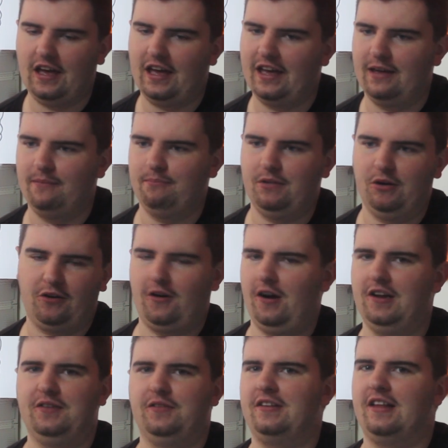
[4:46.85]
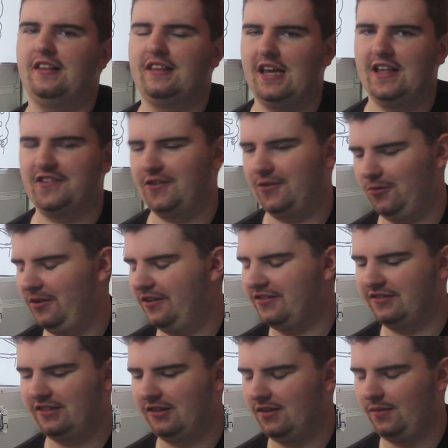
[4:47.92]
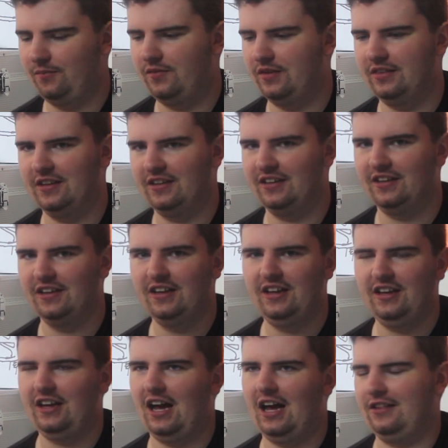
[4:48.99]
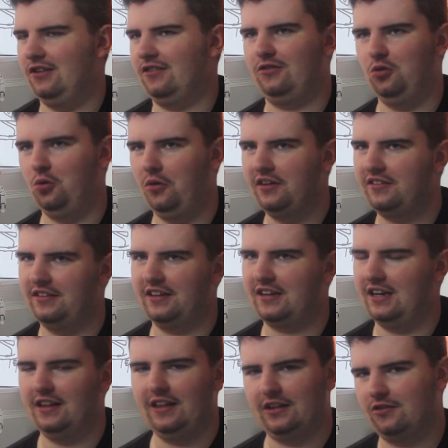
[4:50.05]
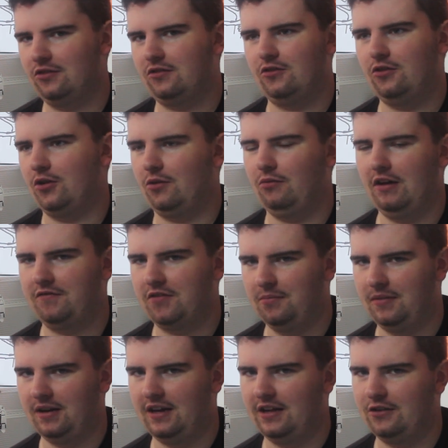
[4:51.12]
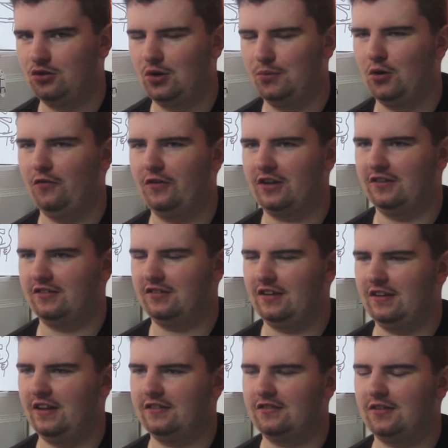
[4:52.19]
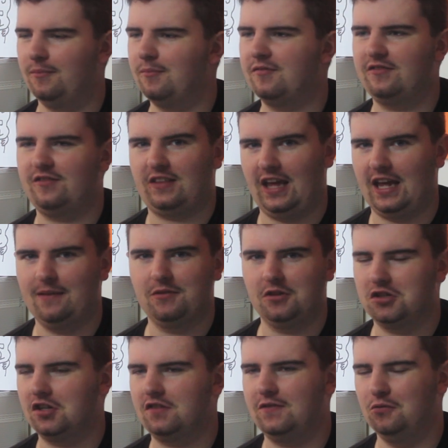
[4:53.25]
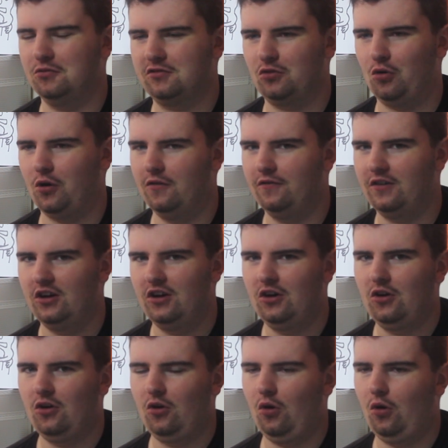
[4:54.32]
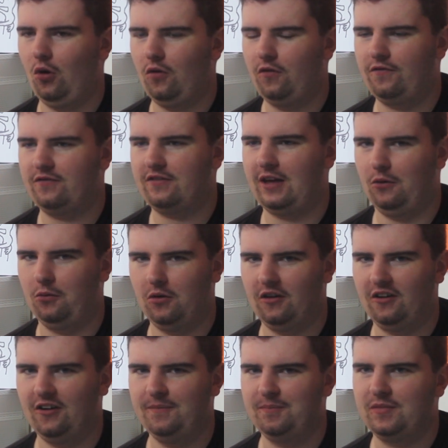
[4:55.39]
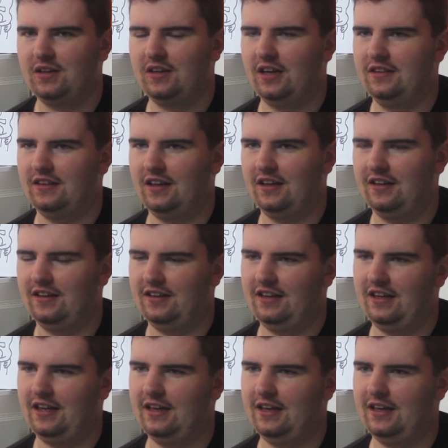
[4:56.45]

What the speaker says: But regardless of the intention or not, it's something that I just noticed, and it kind of like took away from my enjoyment of it, because sometimes it just feels sort of off kilter in that.